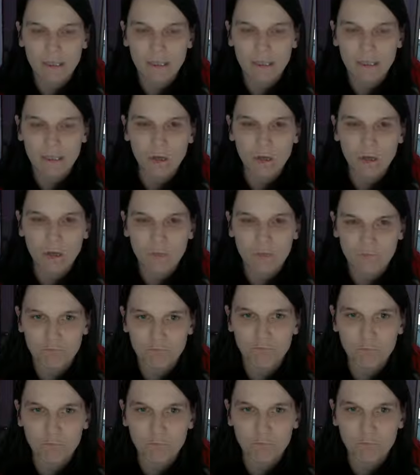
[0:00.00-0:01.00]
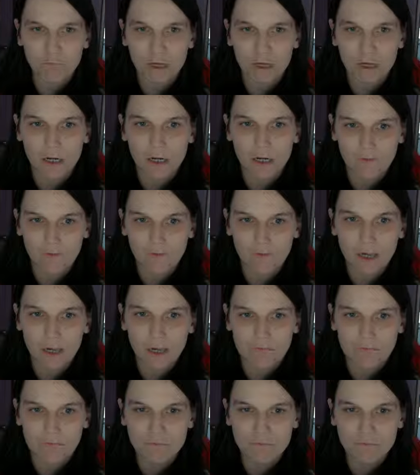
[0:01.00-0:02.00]
I'm going to put faith
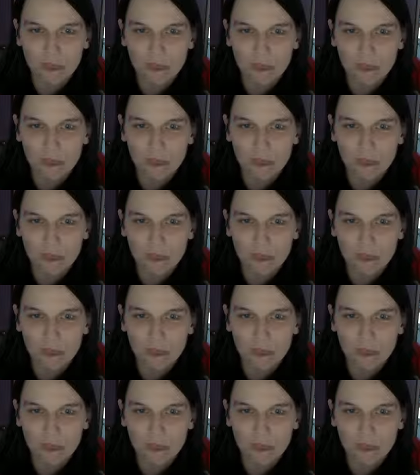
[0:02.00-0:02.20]
in